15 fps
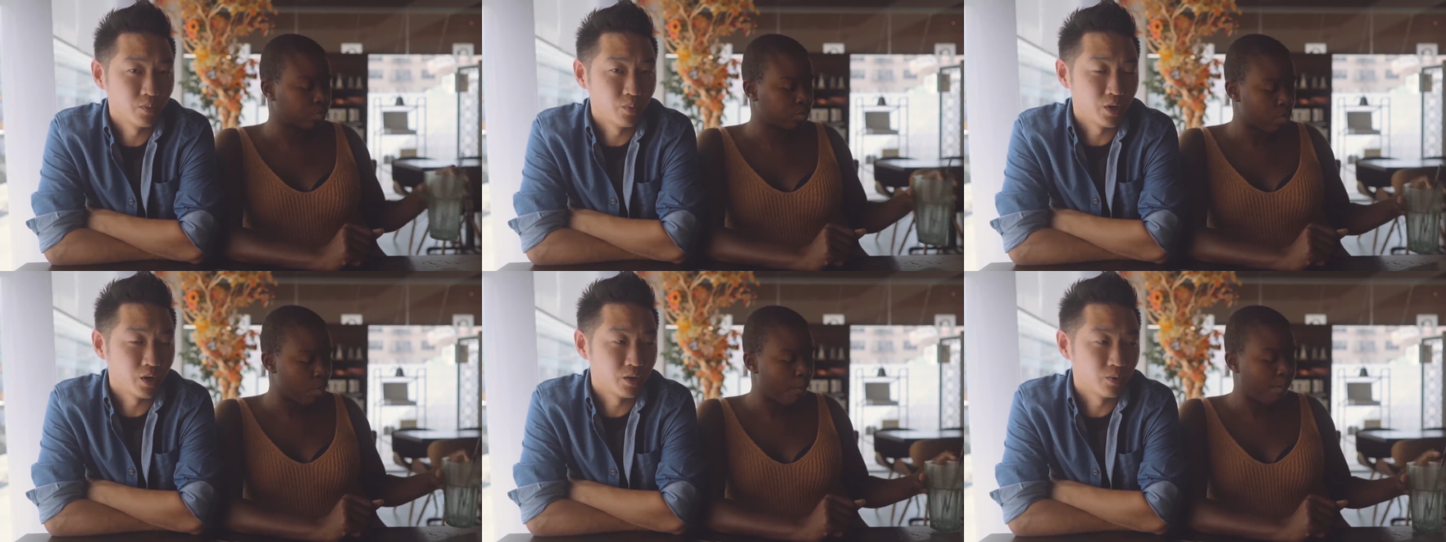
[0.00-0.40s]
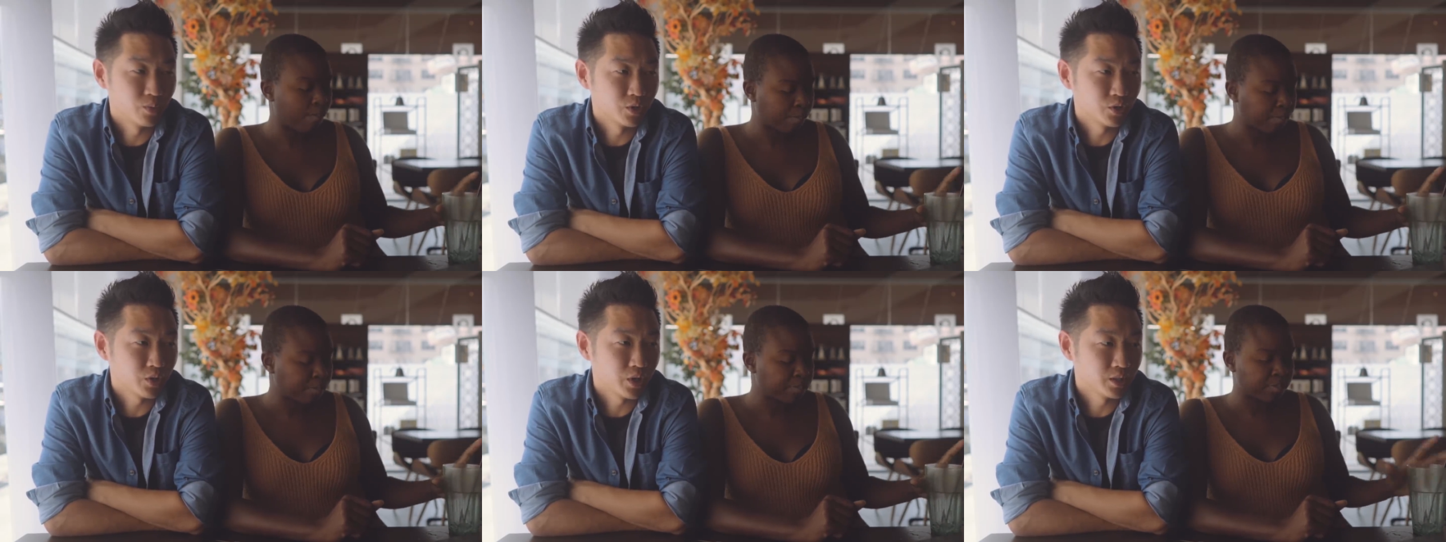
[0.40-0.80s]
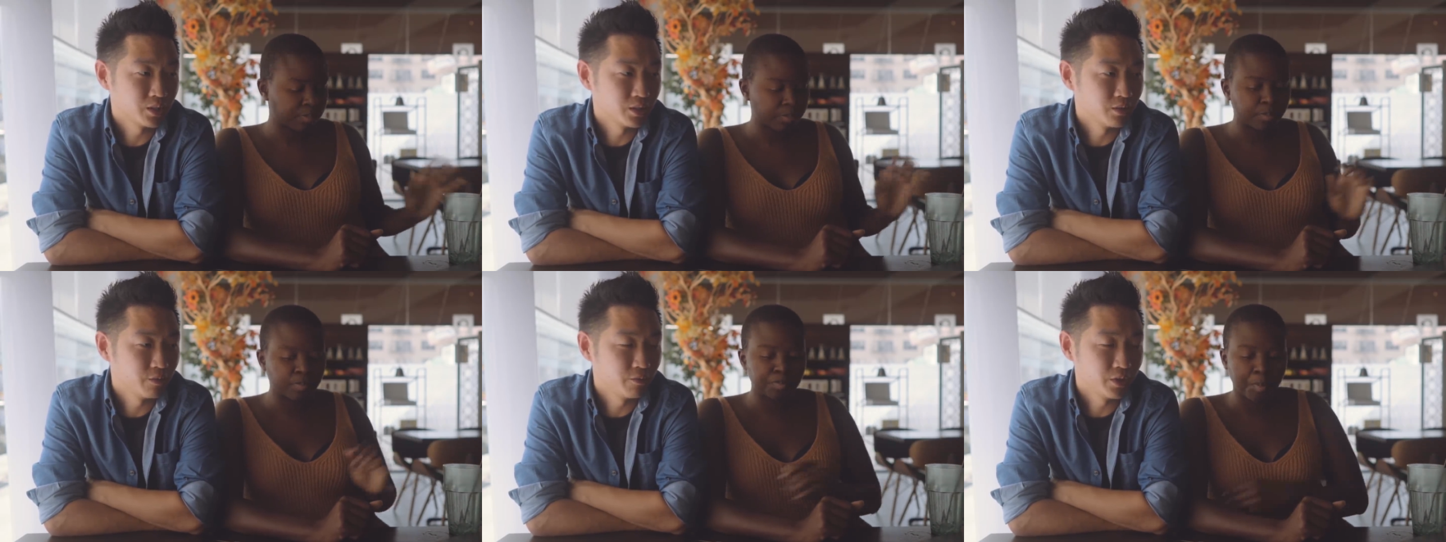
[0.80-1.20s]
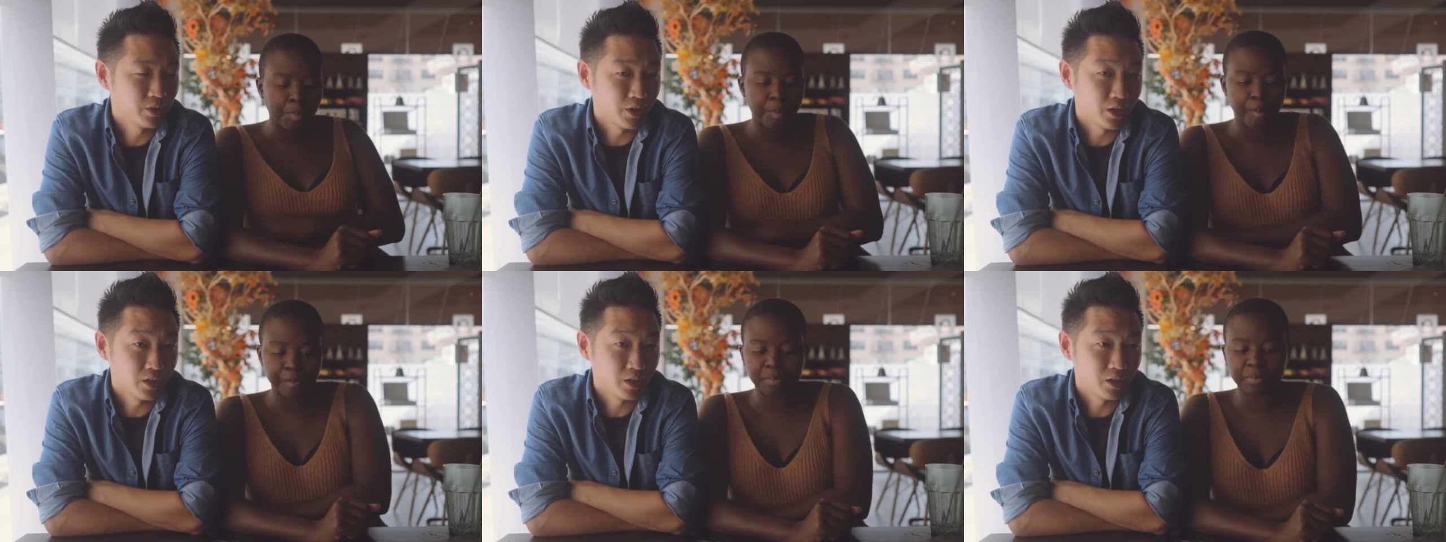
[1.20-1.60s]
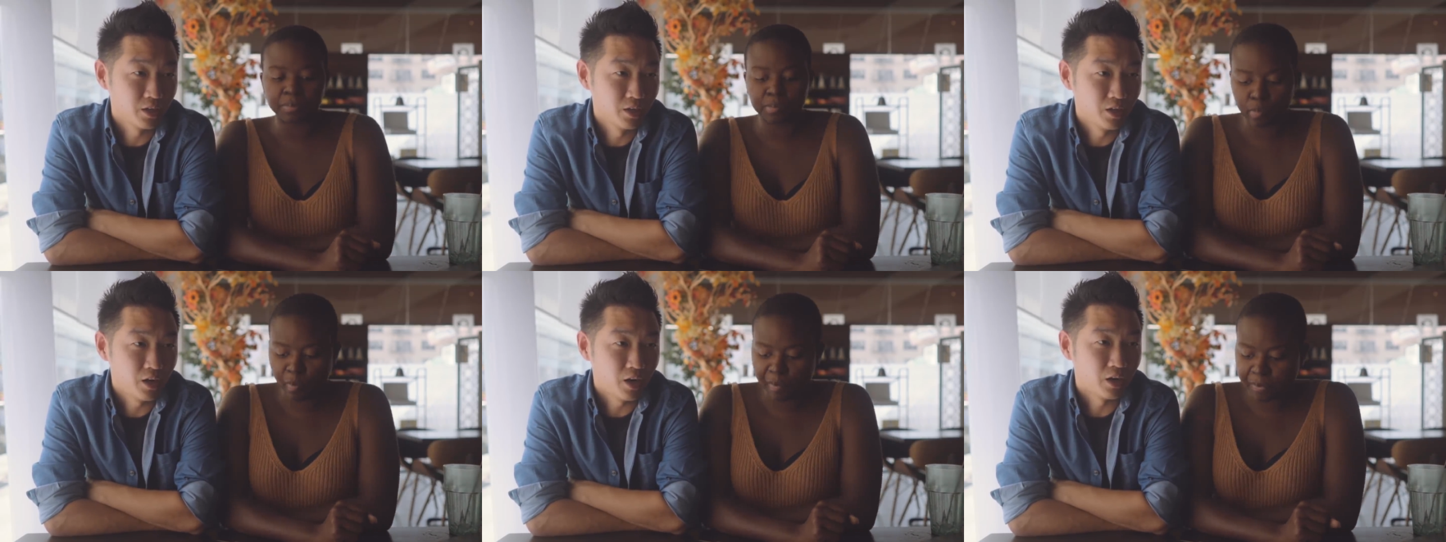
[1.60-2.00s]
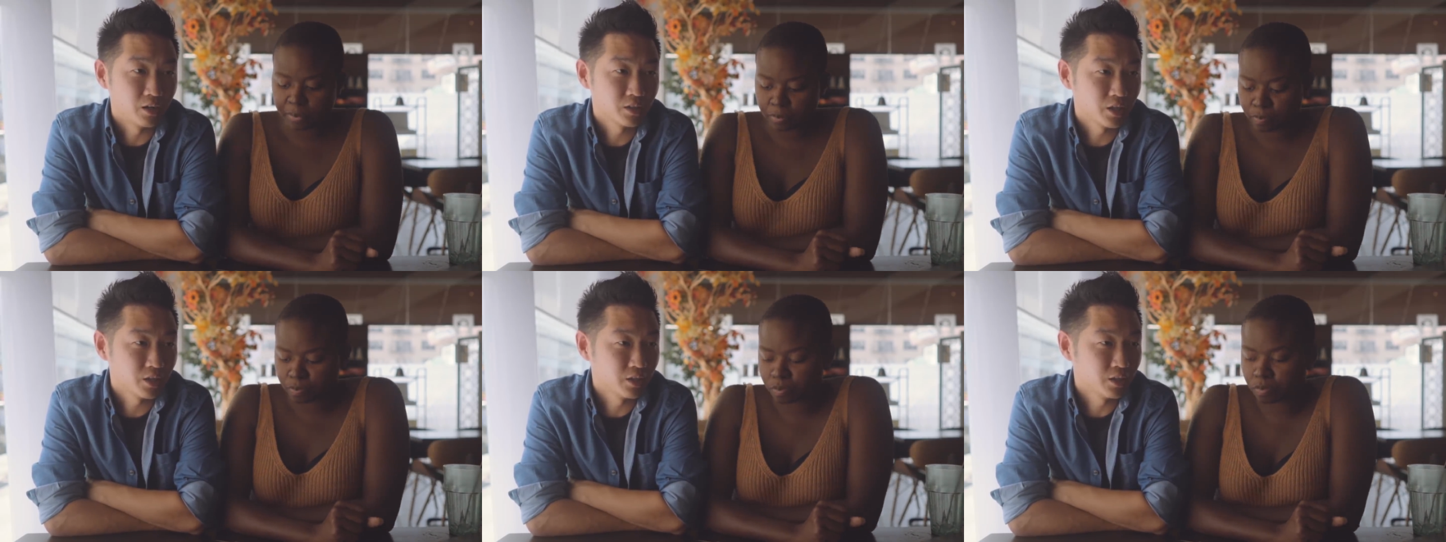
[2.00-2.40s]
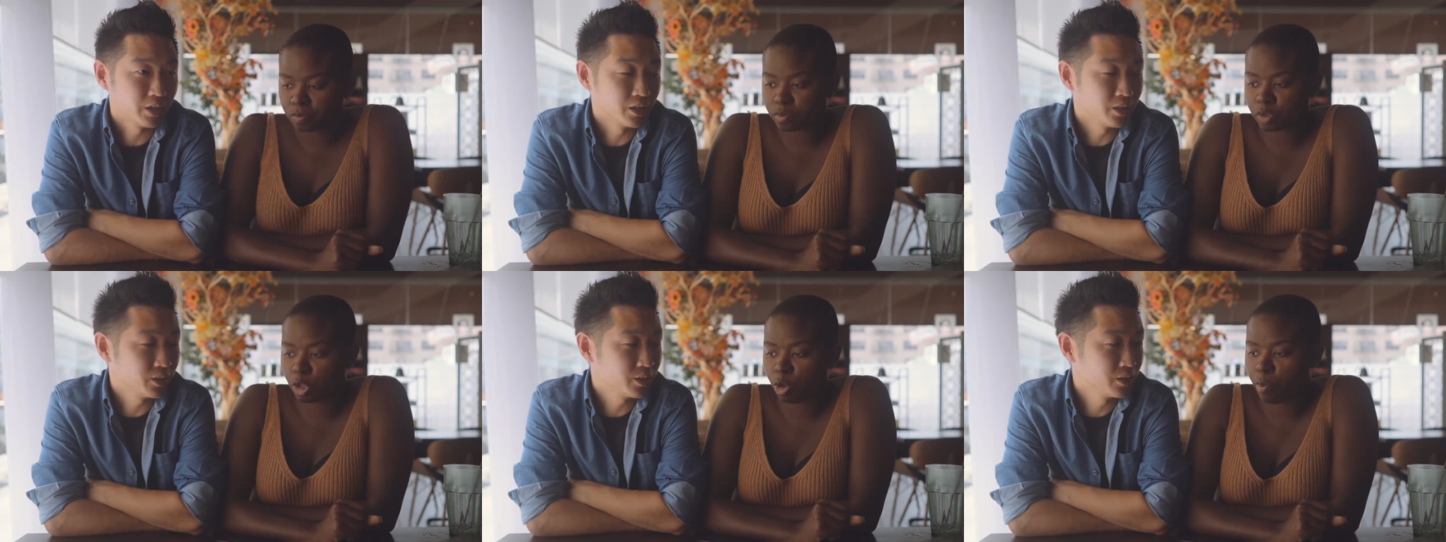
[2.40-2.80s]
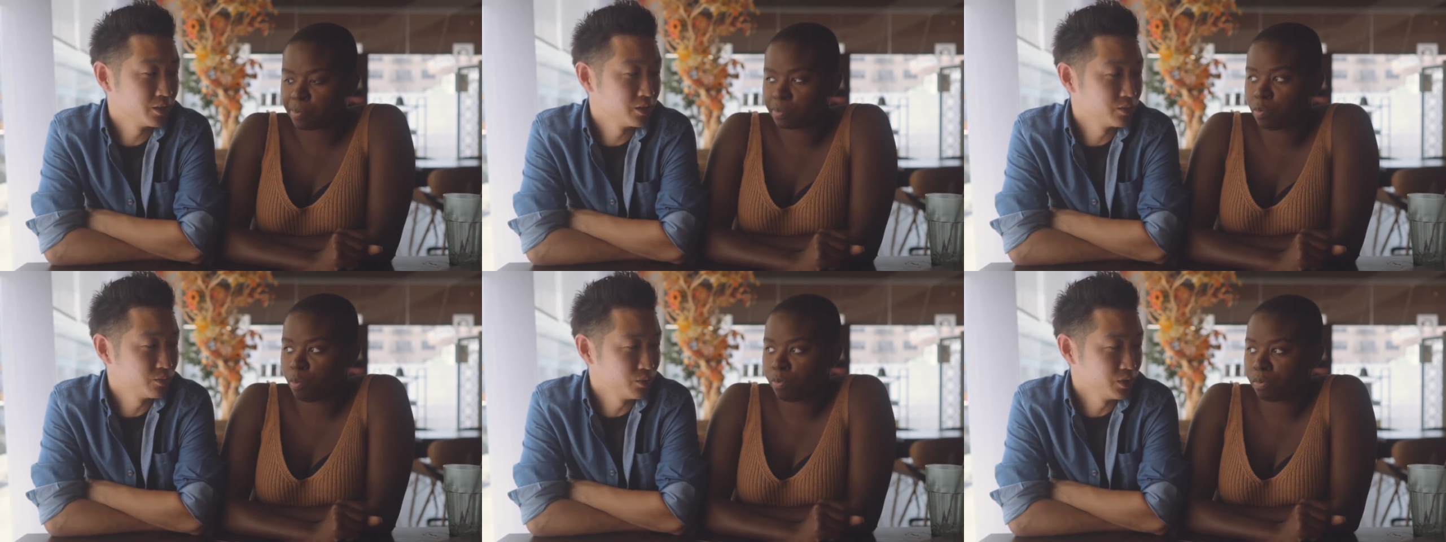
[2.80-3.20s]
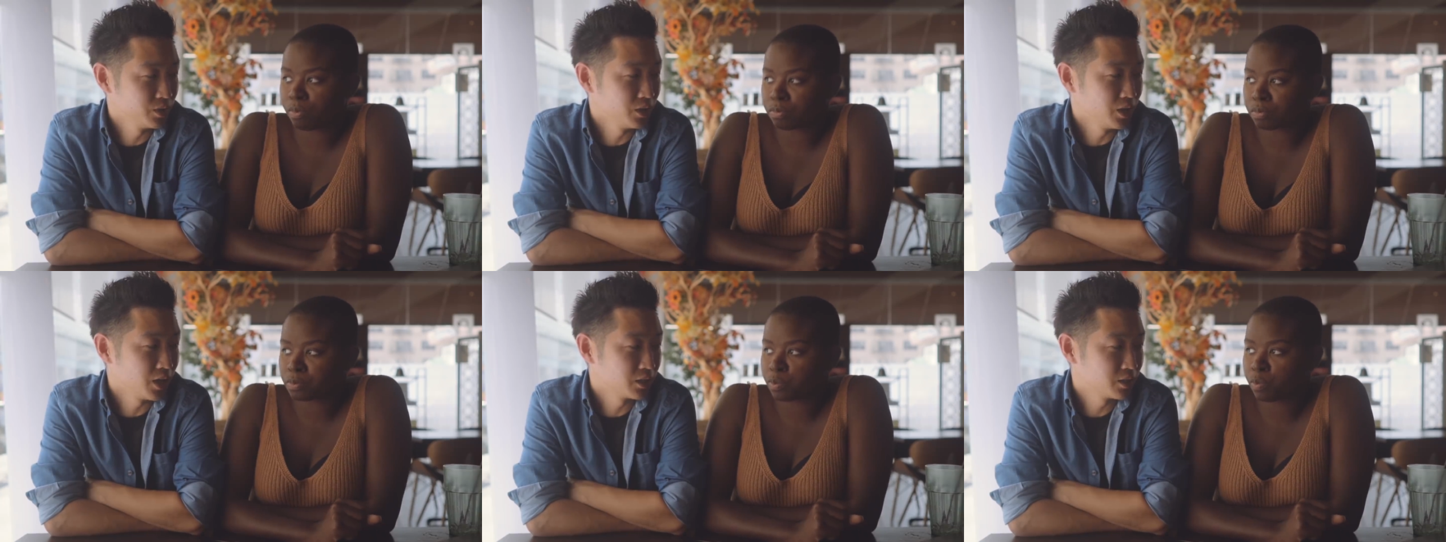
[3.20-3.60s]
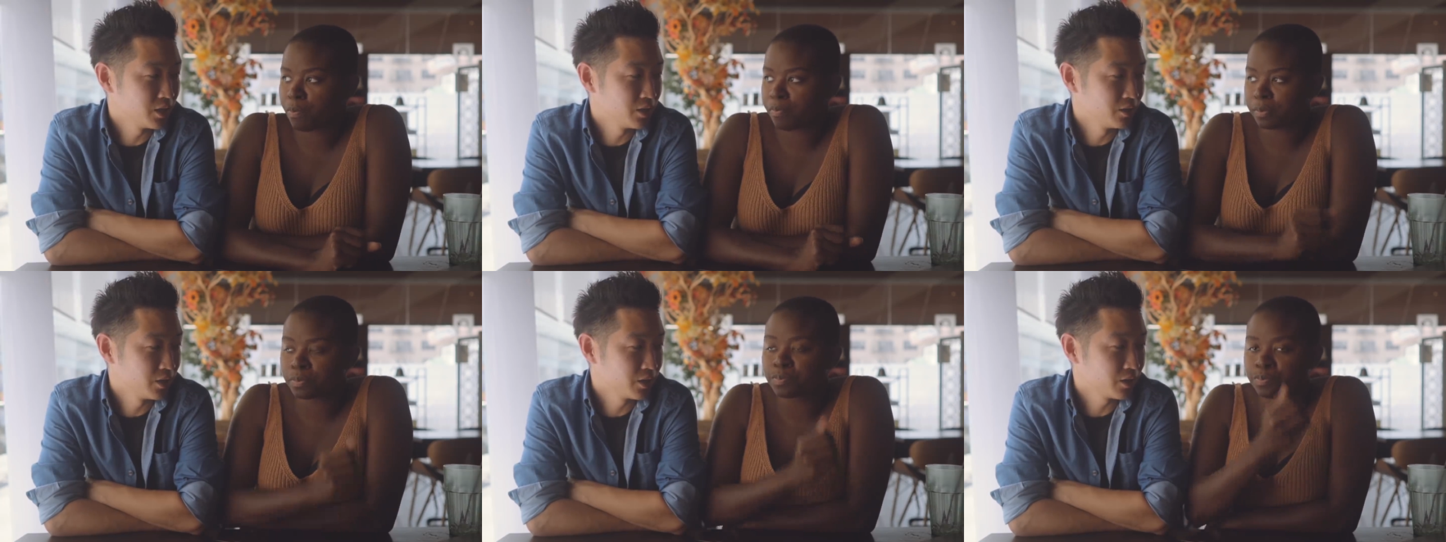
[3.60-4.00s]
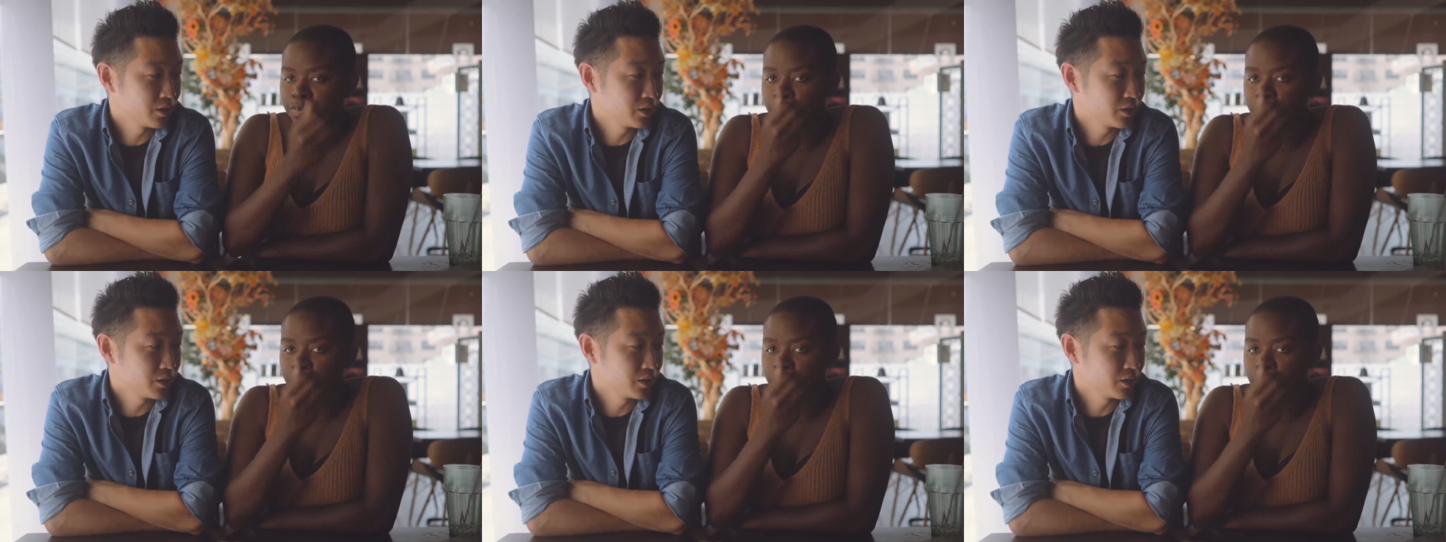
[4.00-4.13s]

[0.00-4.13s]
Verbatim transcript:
Speaker 1: where we're trying to figure out our schedule. Like nothing is really locked down like